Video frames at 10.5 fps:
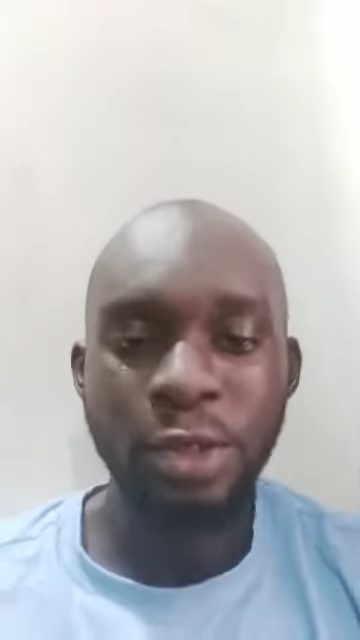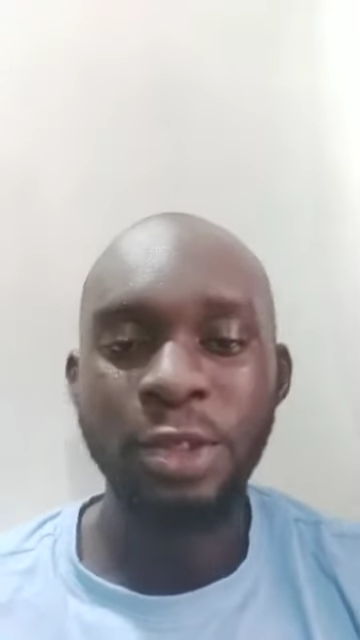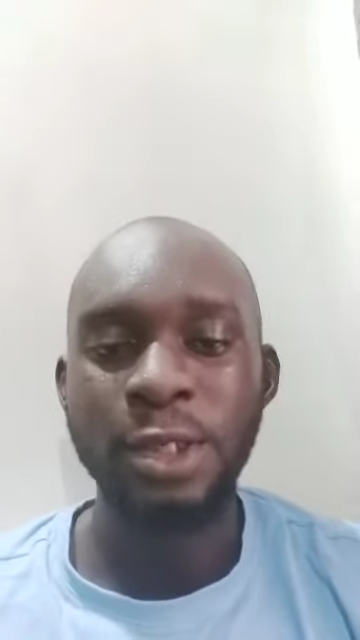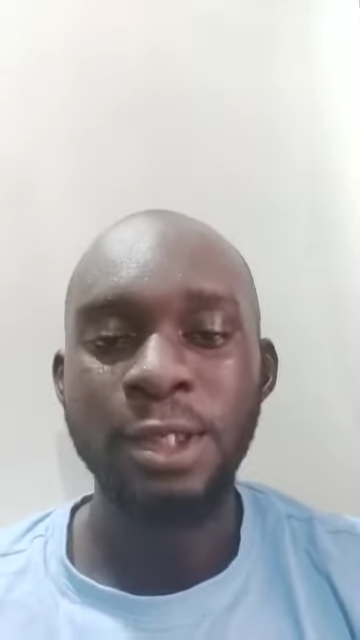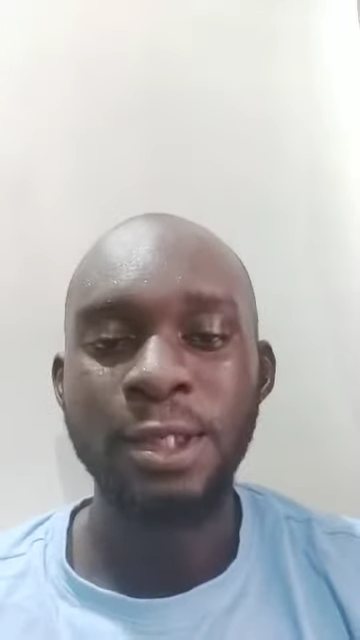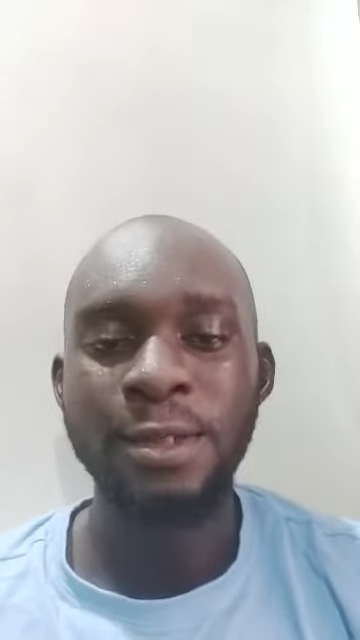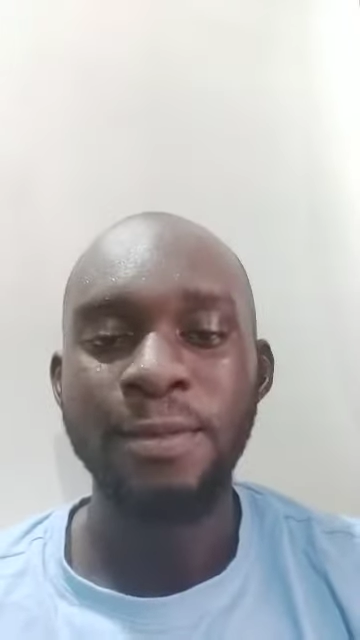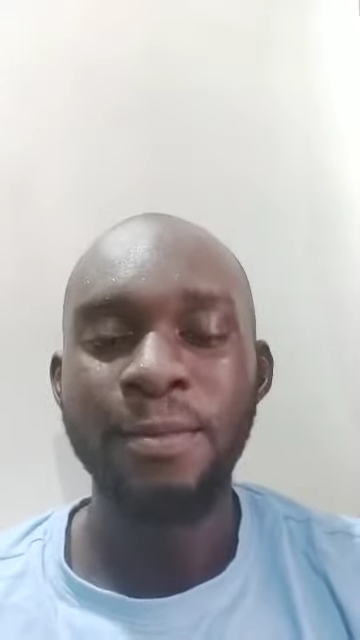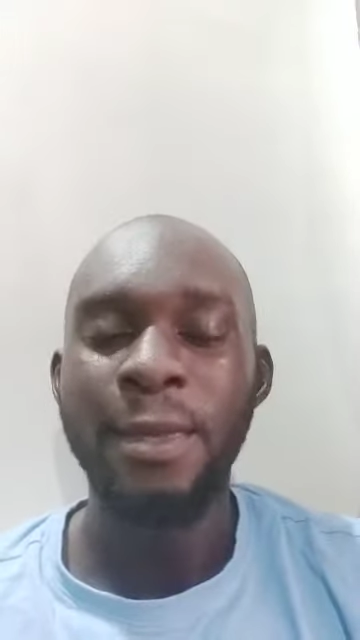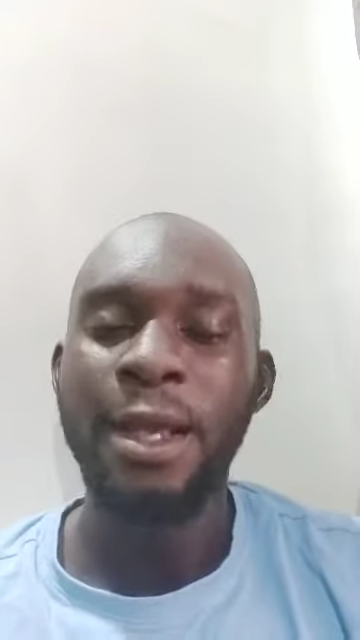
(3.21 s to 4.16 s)

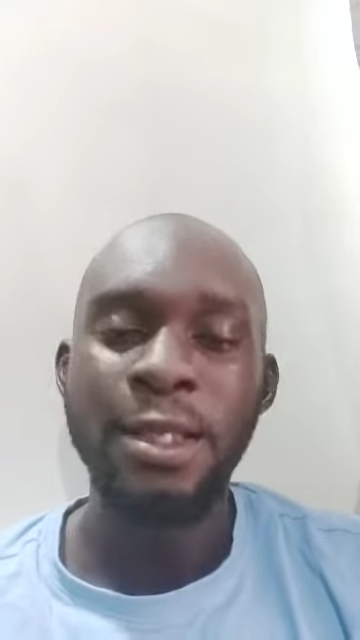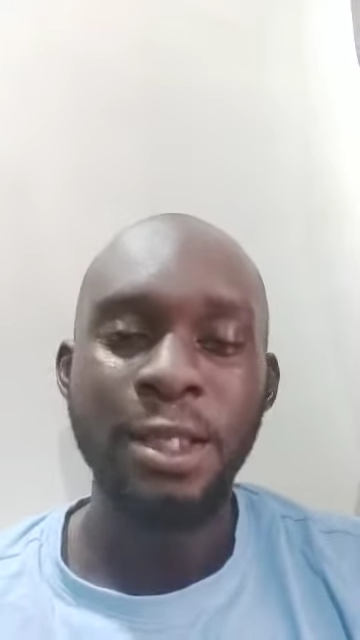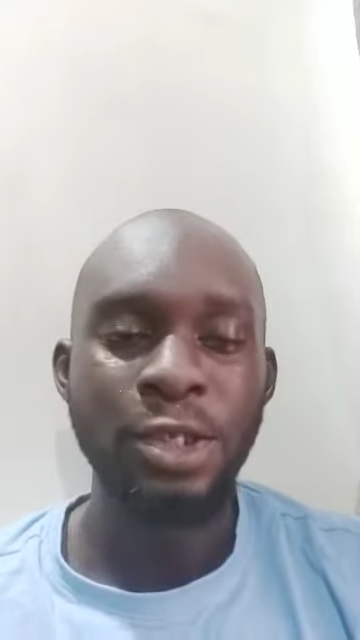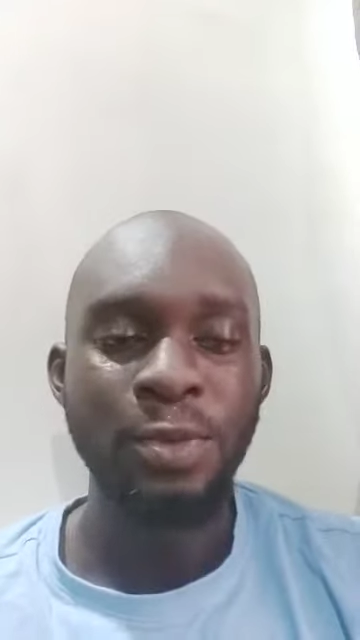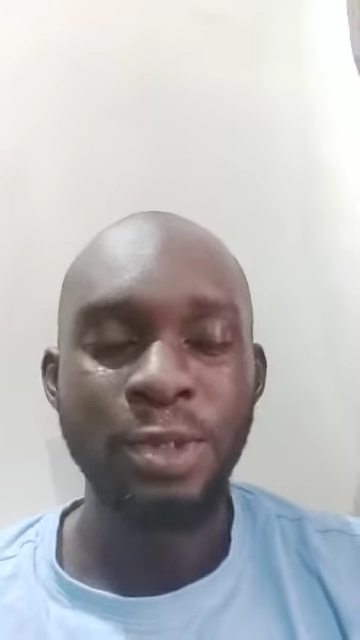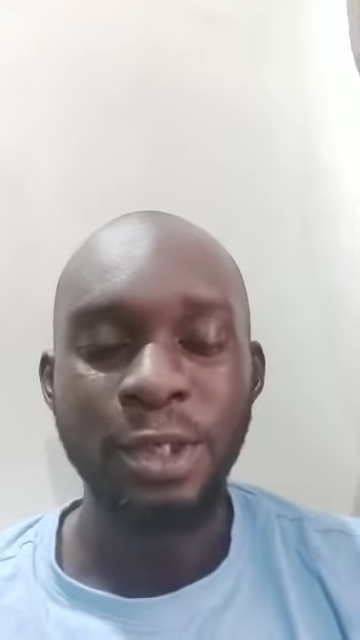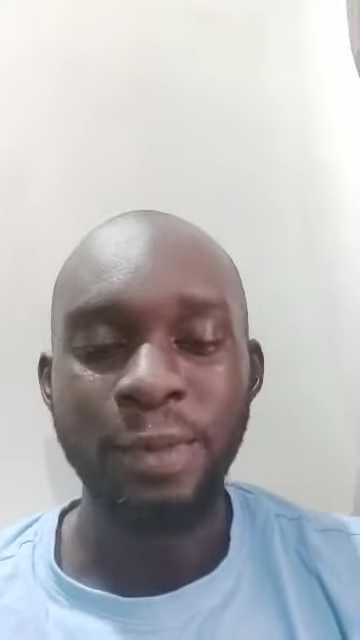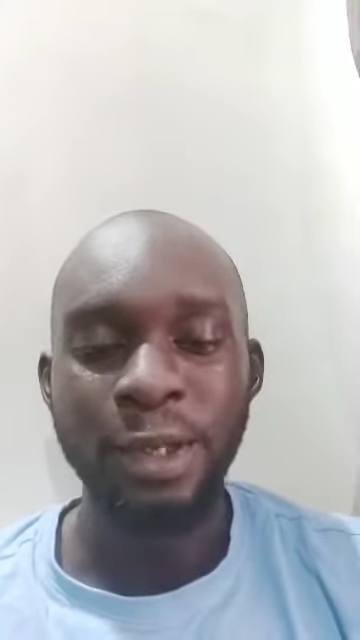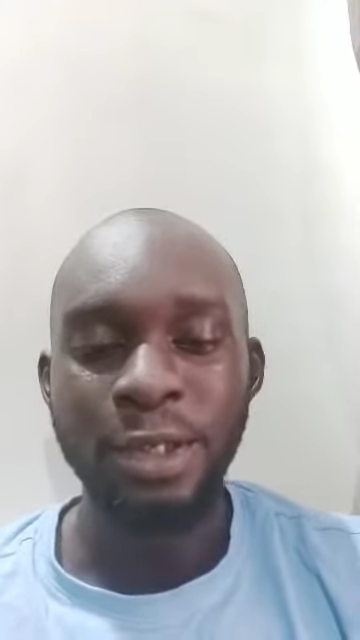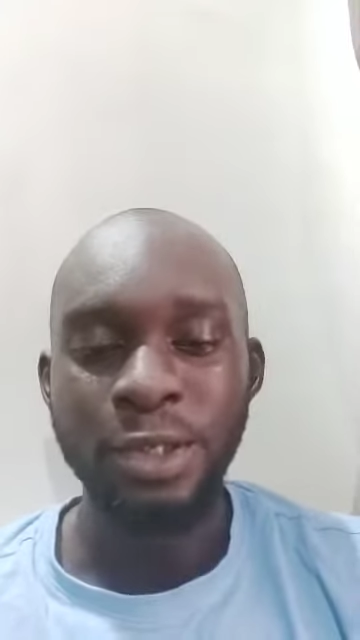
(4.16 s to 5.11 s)
say something
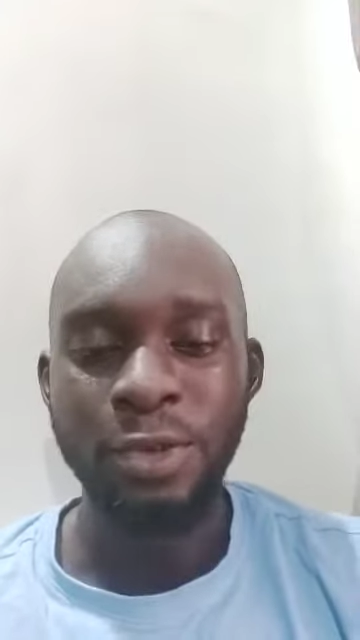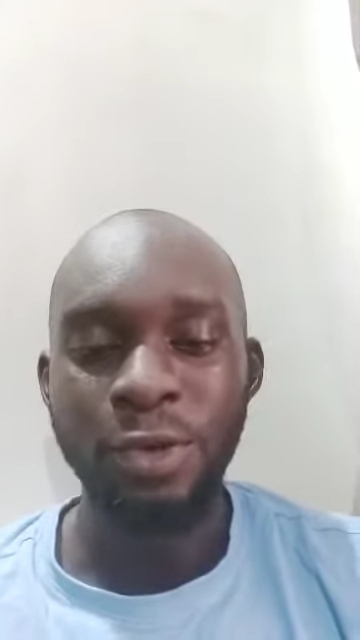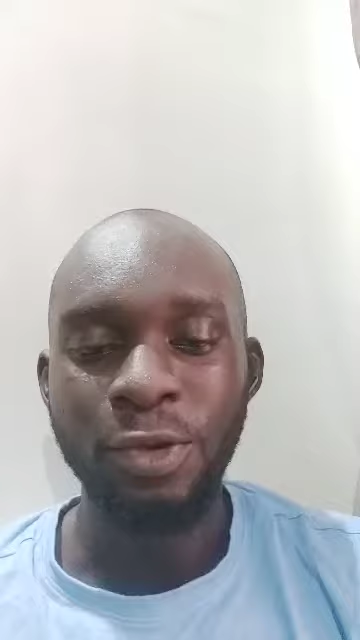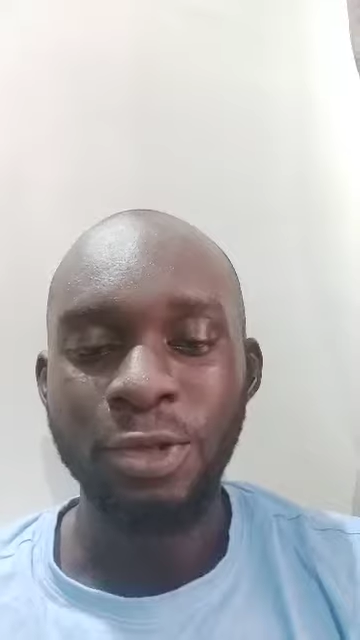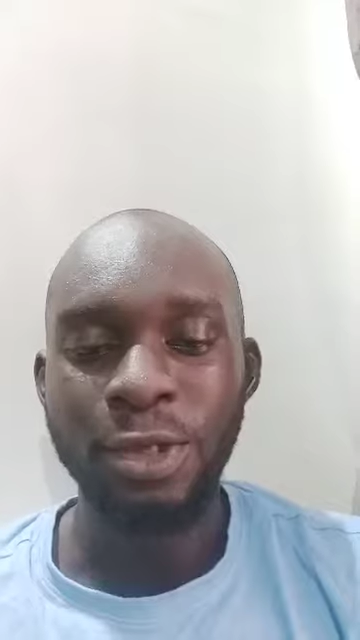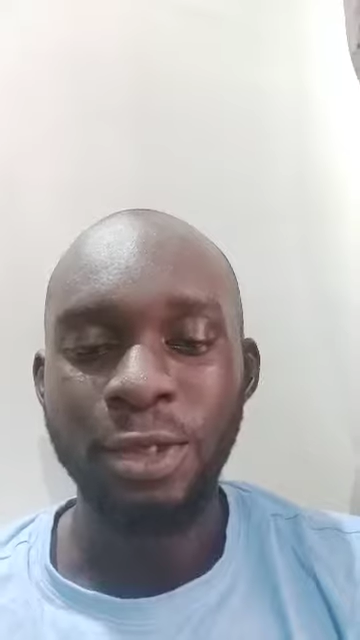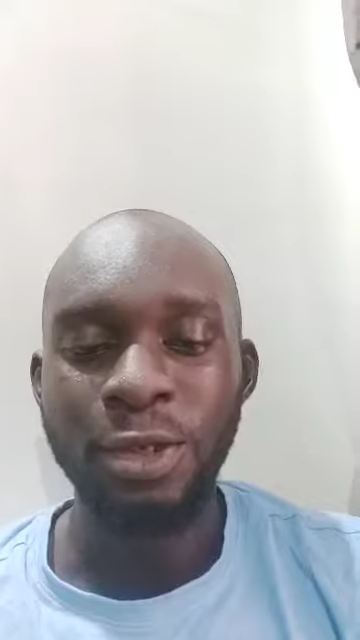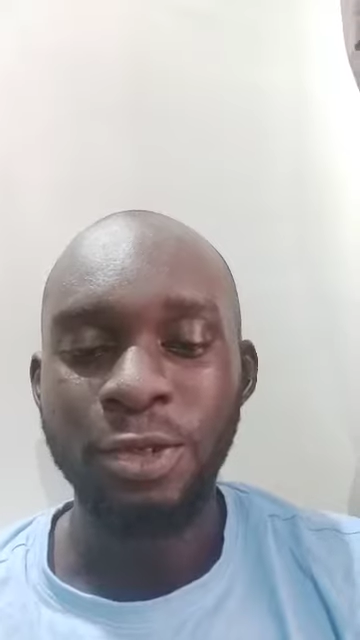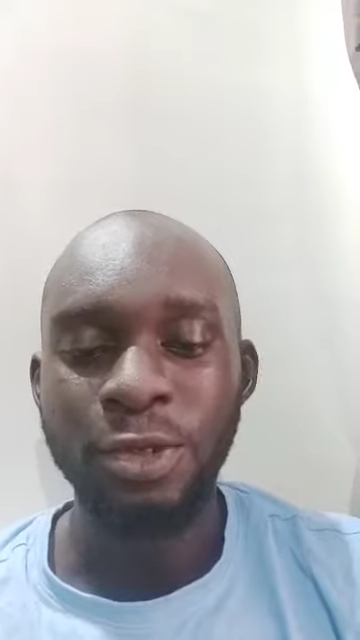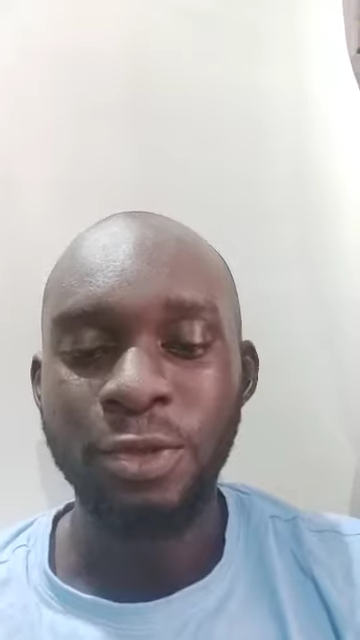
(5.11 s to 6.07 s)
about this course I
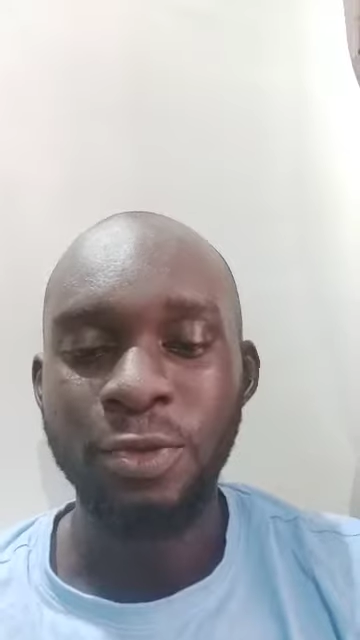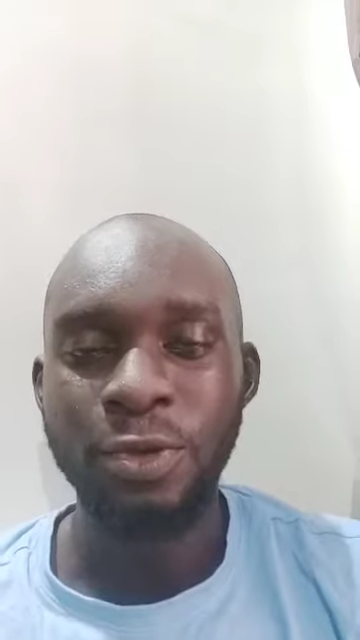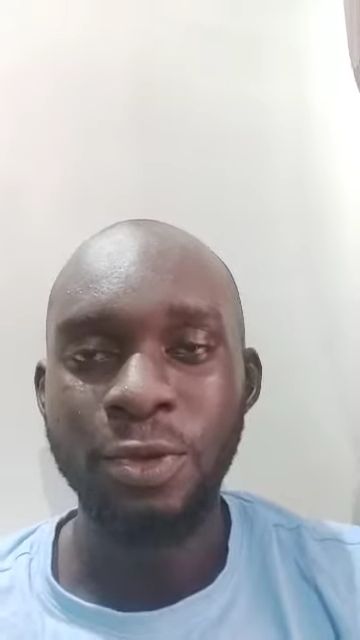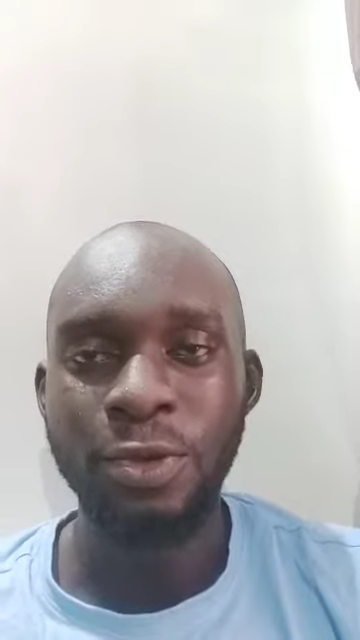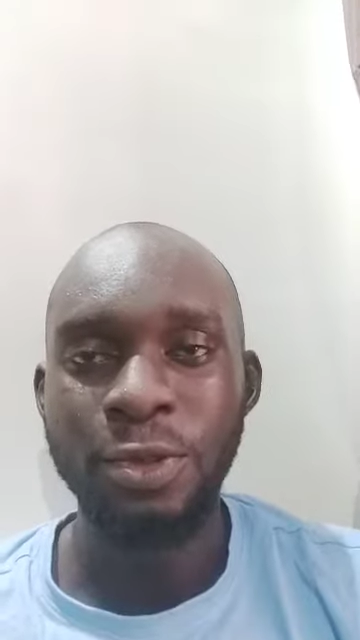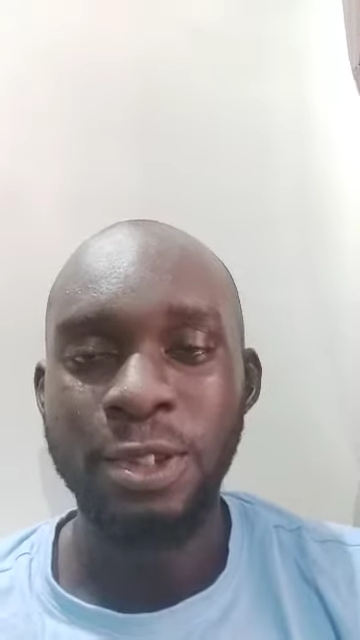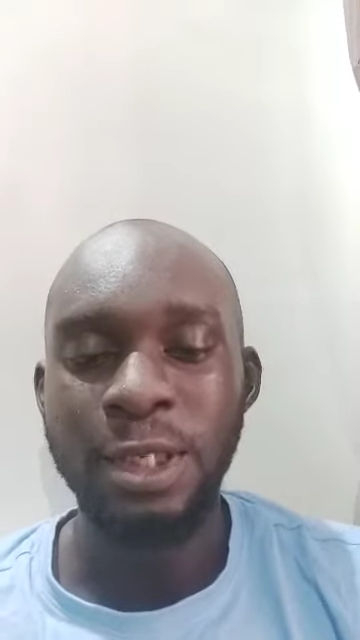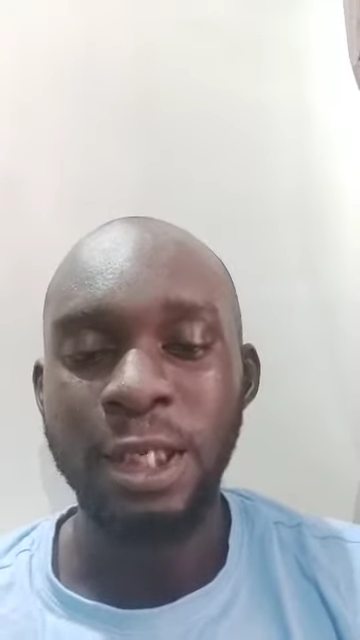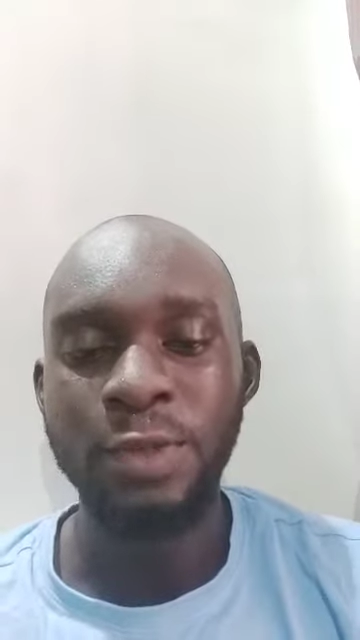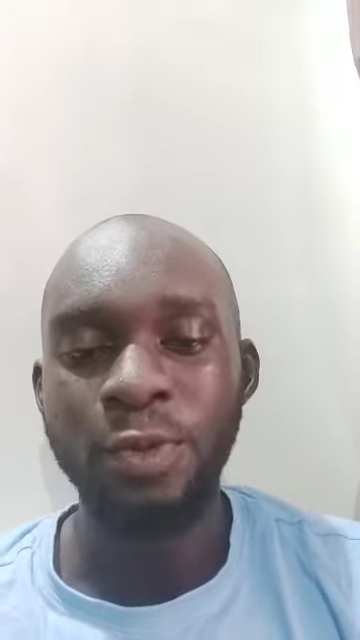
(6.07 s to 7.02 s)
just took, the
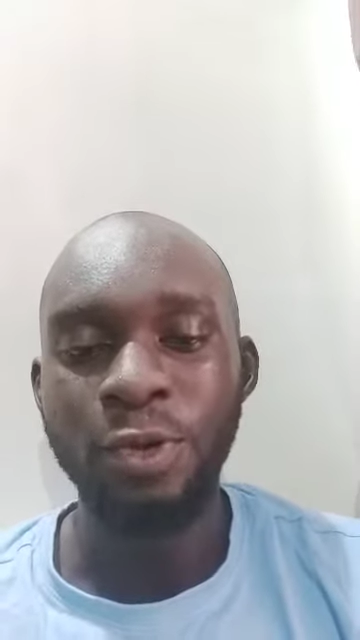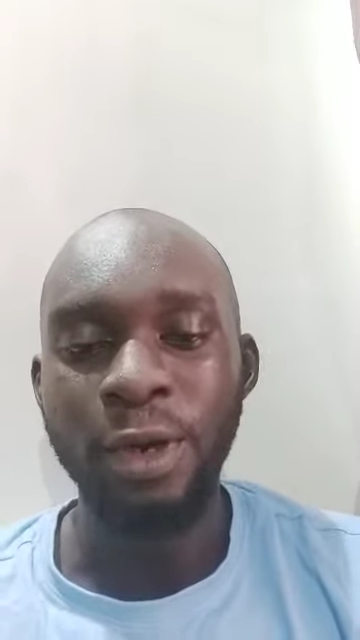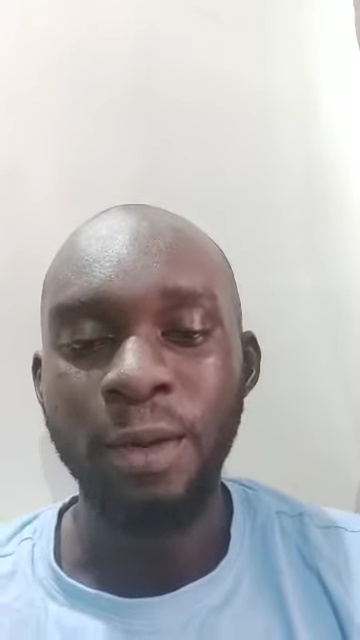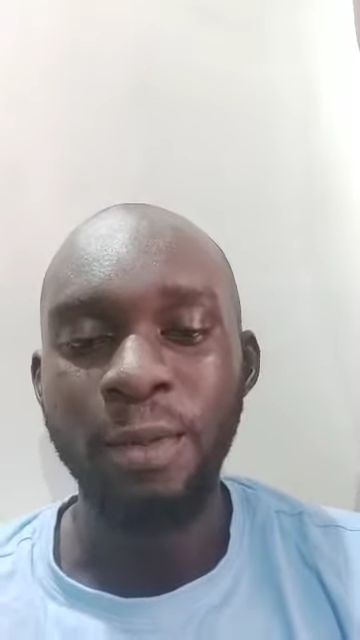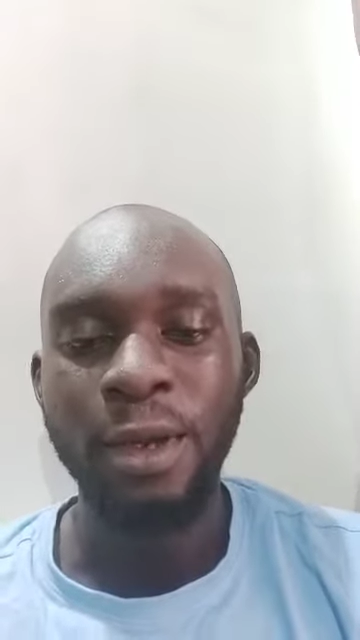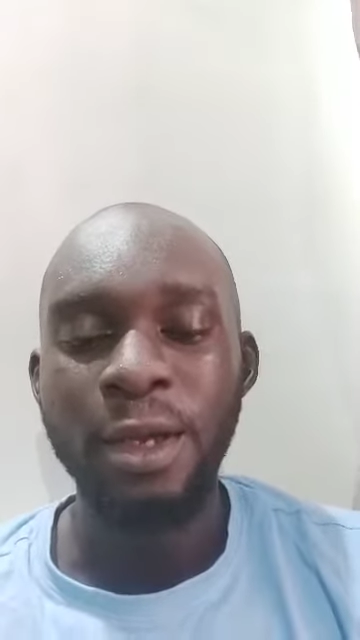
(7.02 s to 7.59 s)
SAAS program.